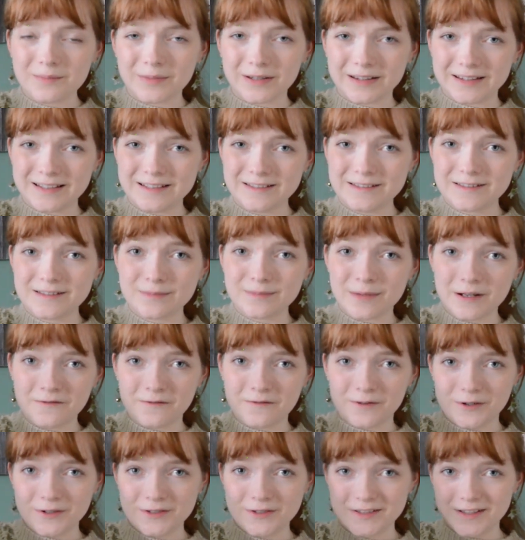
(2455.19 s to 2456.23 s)
but this is my
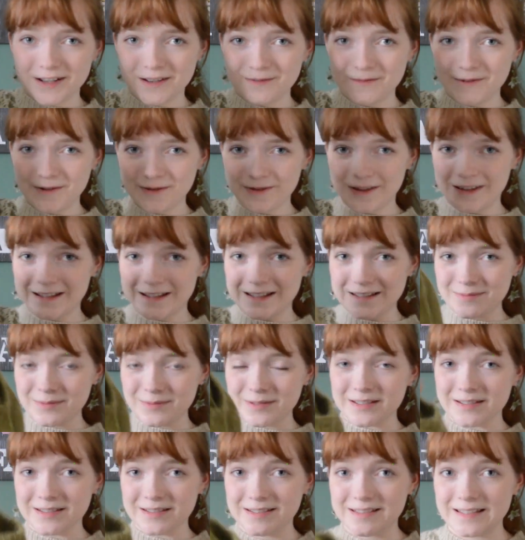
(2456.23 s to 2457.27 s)
first time doing this
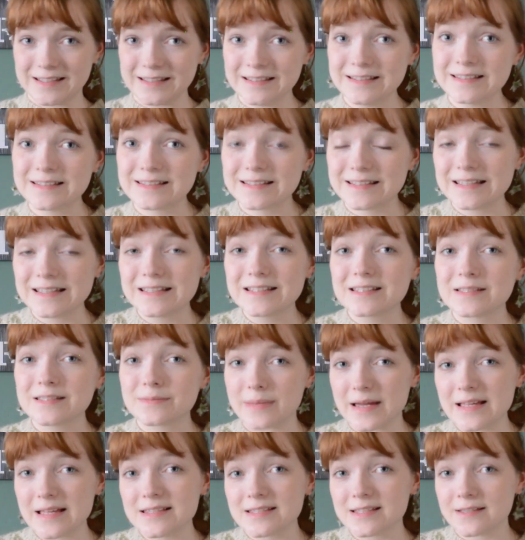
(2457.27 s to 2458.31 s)
because it's
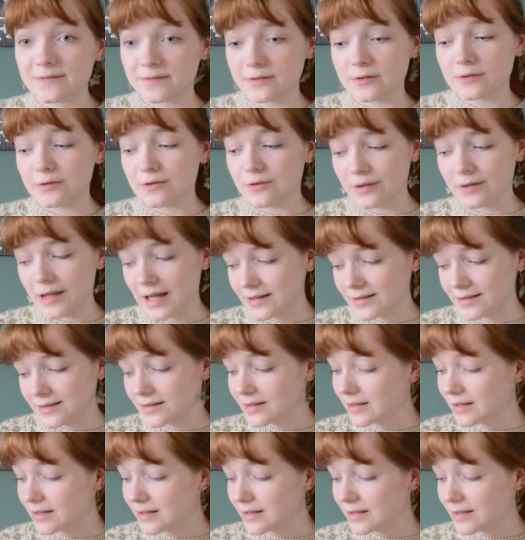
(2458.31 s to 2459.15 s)
expensive to do that.